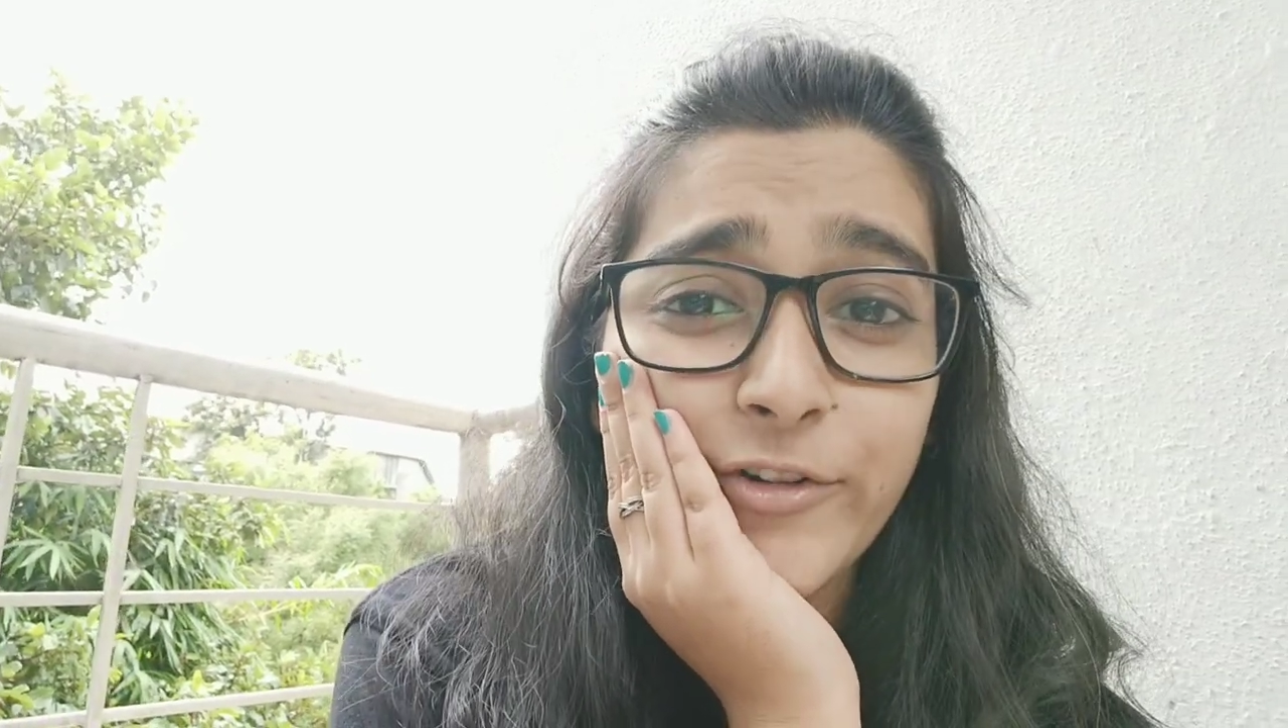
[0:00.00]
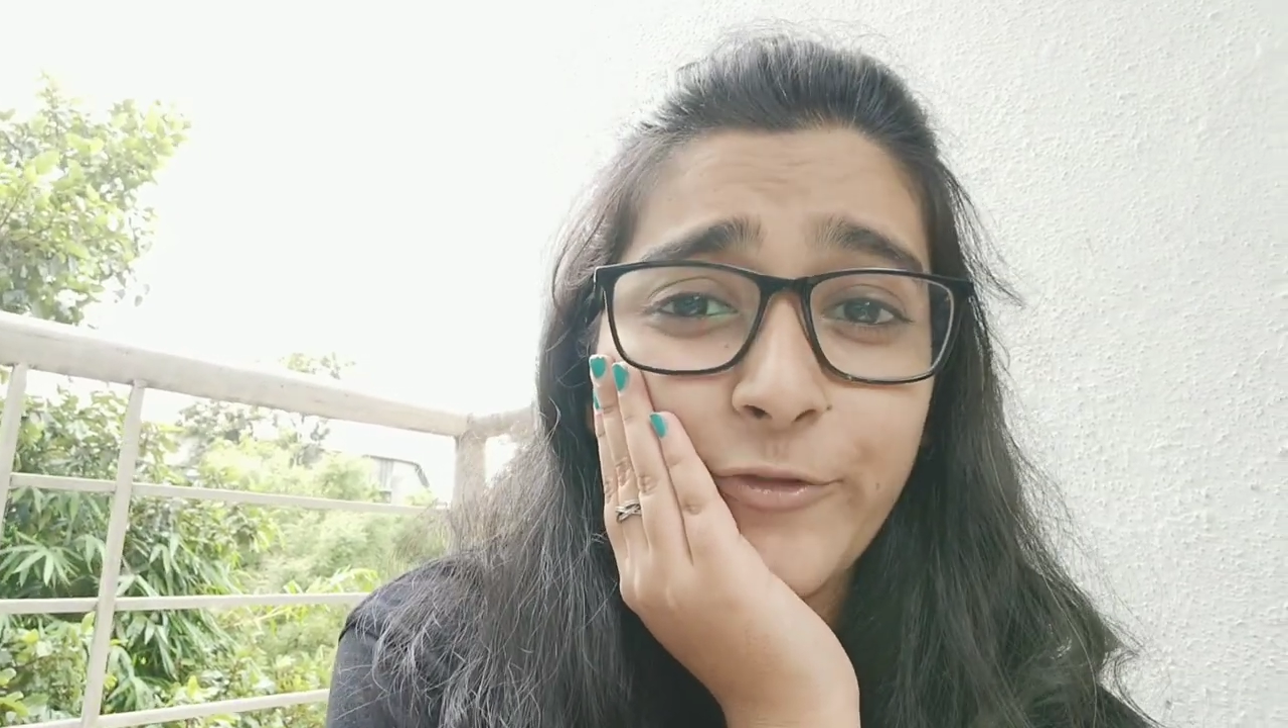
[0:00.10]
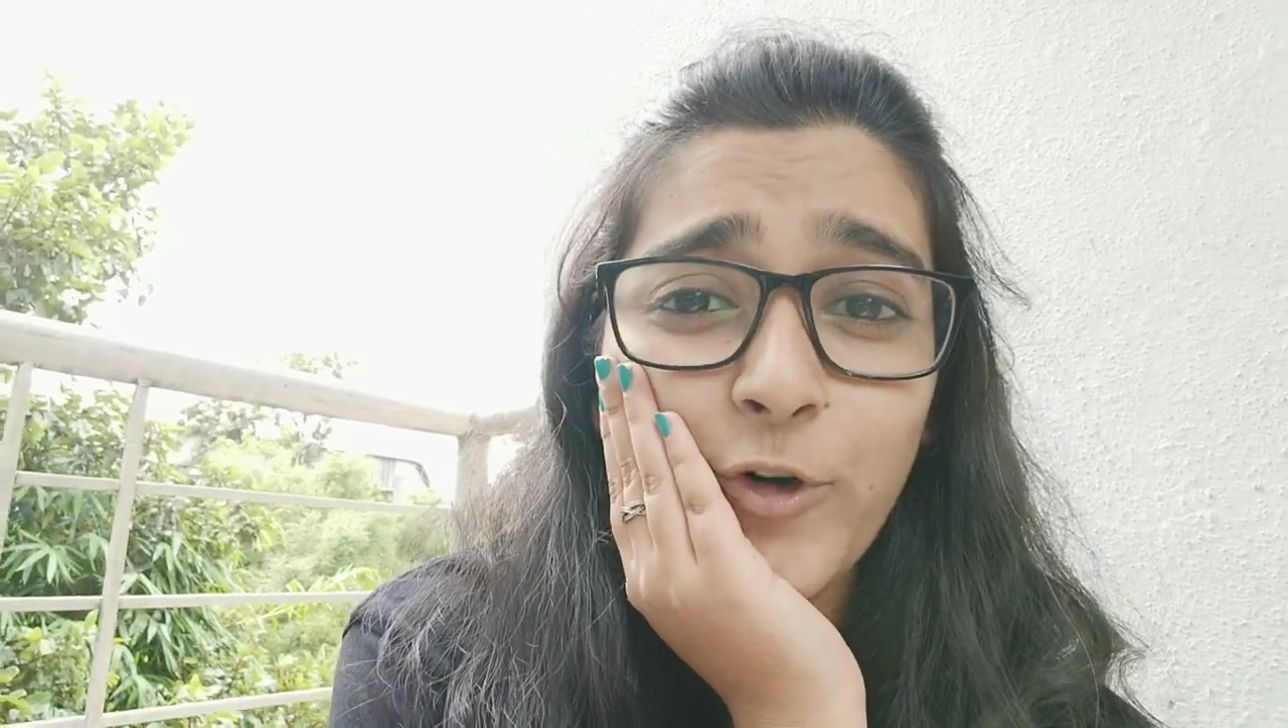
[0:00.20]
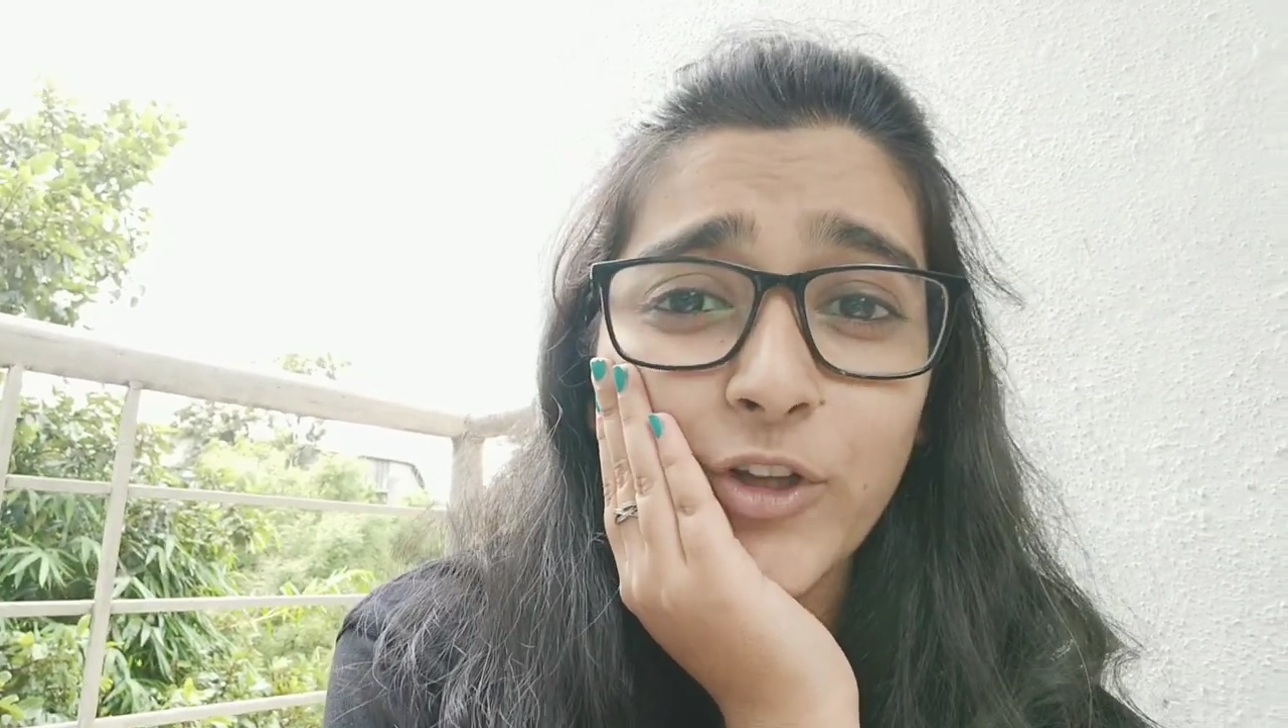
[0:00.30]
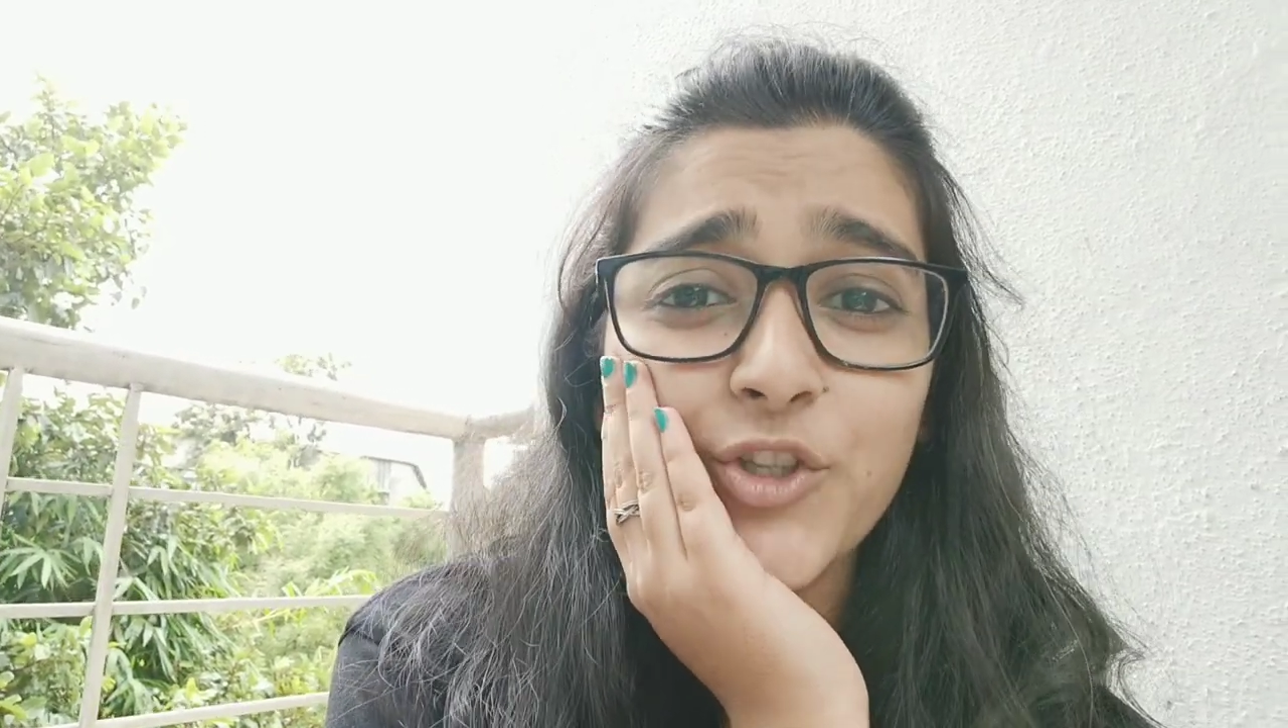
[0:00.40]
for the